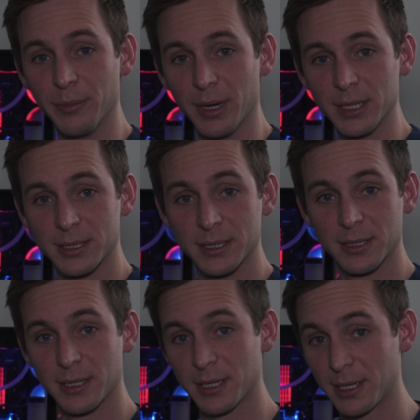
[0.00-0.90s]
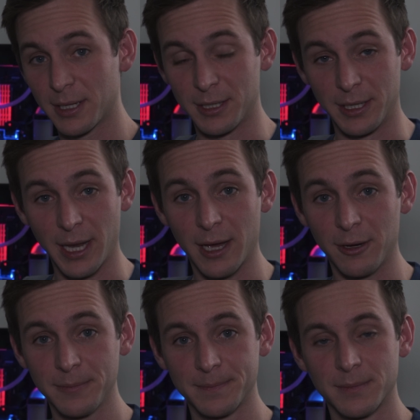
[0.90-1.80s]
months to
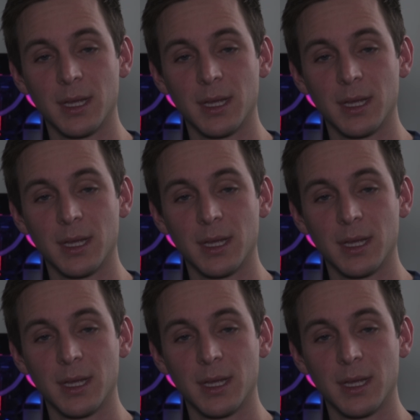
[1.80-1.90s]
now,